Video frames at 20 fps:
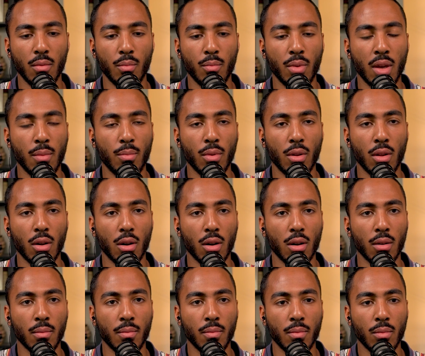People
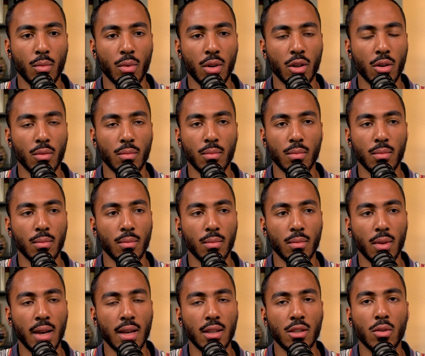are, when you're
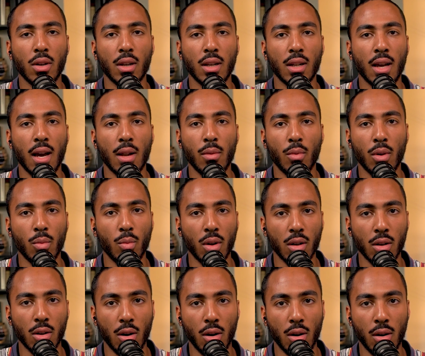answering a
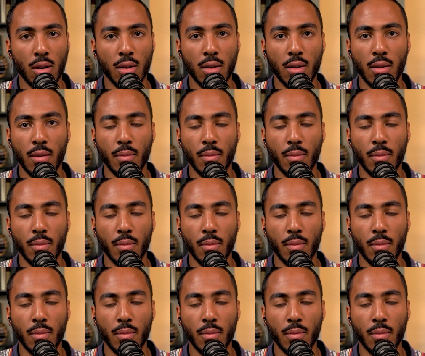911 call,